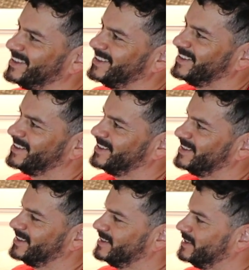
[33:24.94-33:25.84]

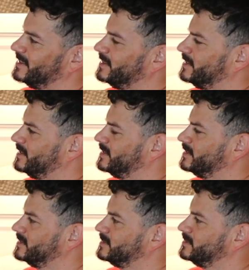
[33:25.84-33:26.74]

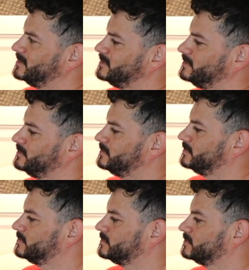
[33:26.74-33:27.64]

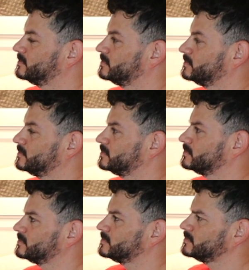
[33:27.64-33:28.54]
No words are spoken by the person on screen.